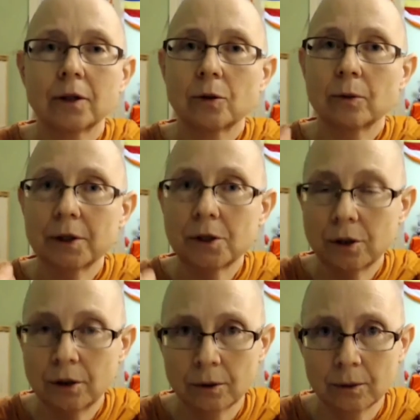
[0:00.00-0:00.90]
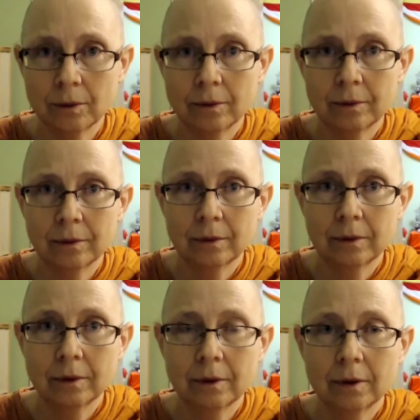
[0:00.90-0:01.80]
towards you
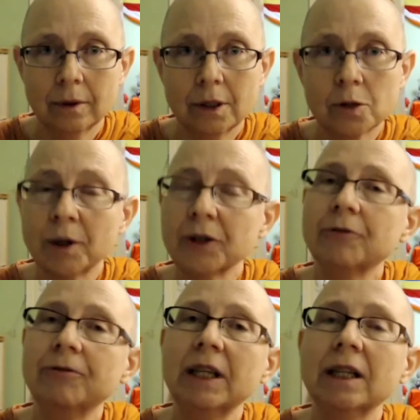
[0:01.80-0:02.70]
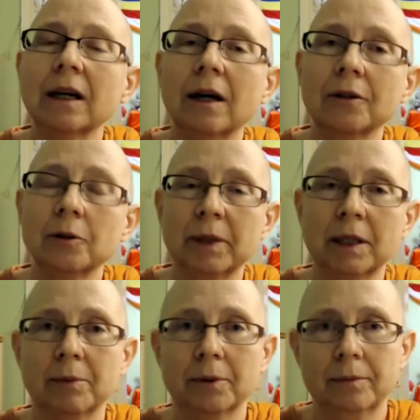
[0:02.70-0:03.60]
is what you're feeding other
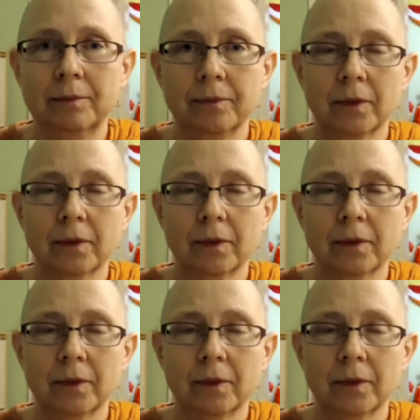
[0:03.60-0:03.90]
people.